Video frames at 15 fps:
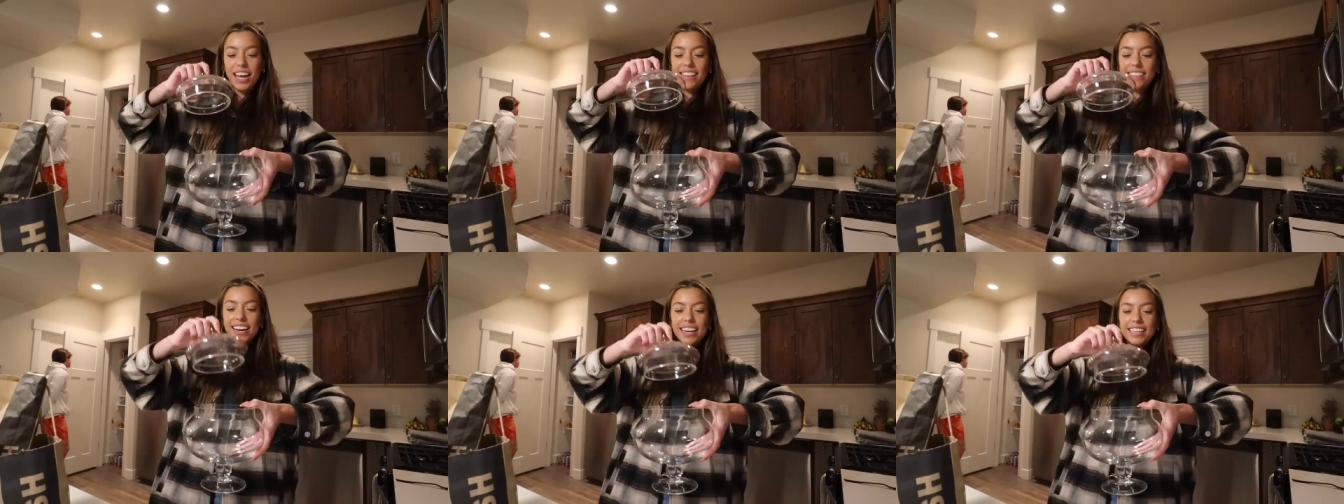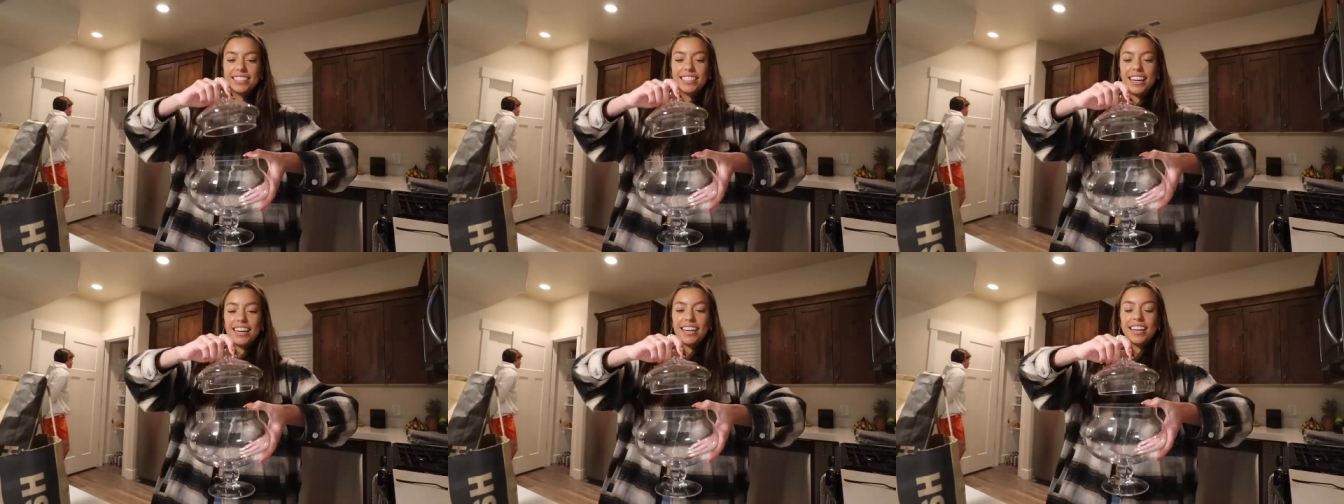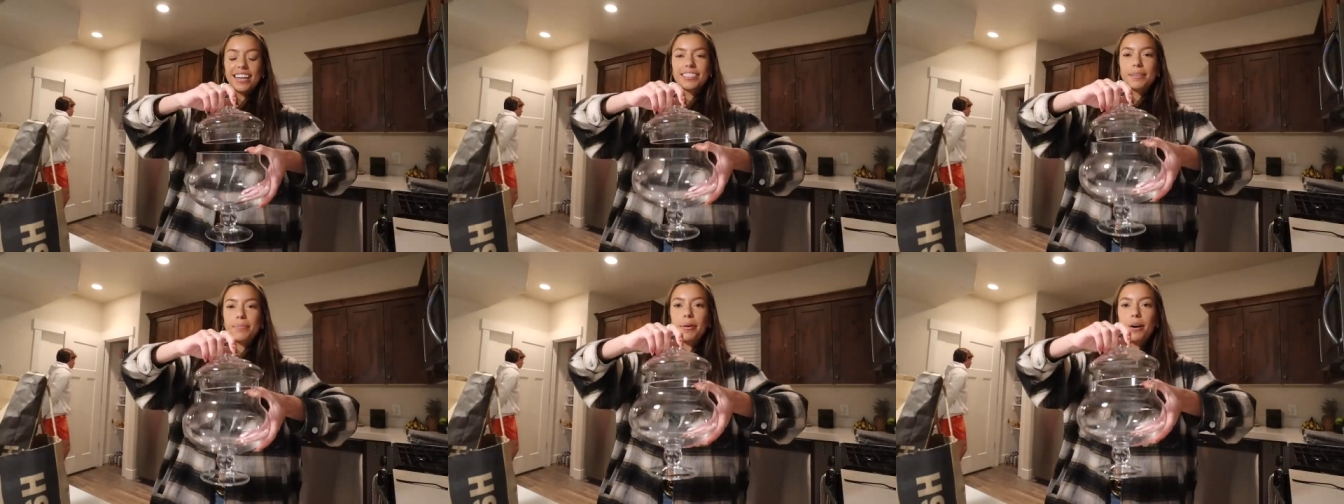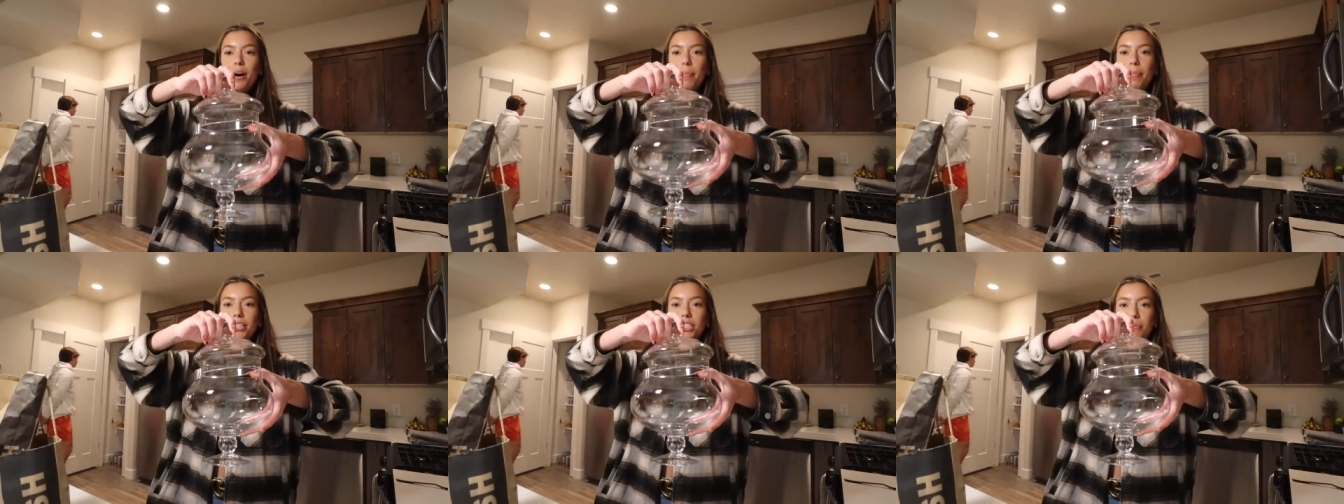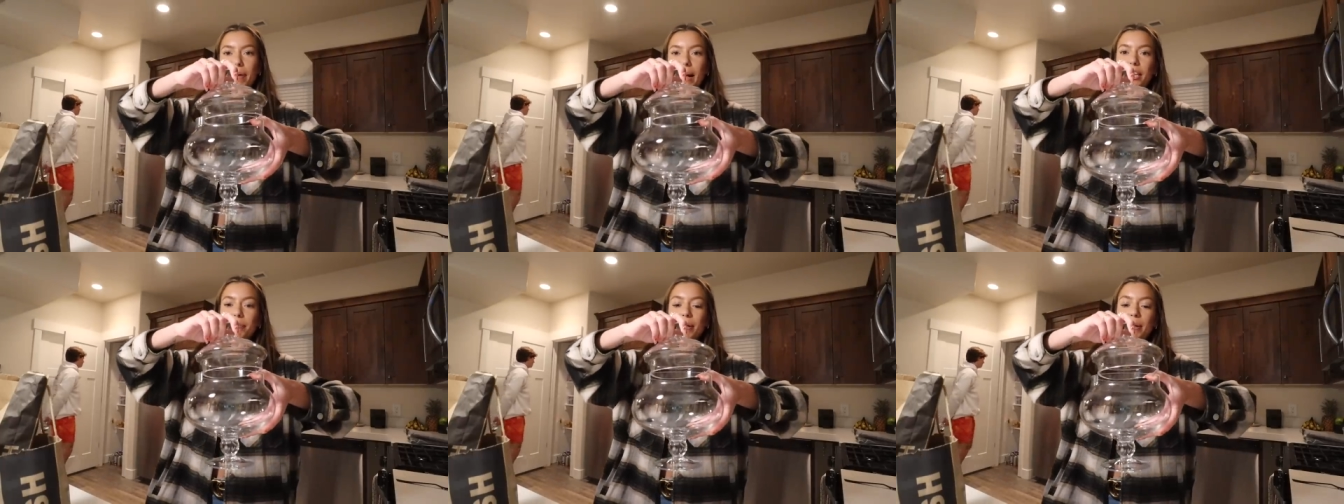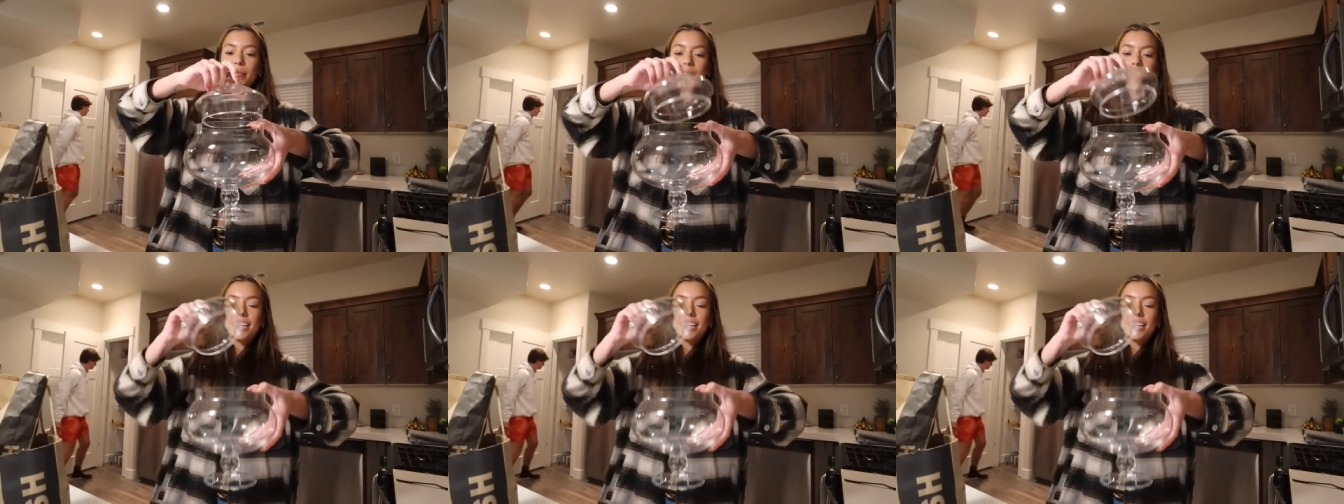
I had the idea to put a bunch of bath bombs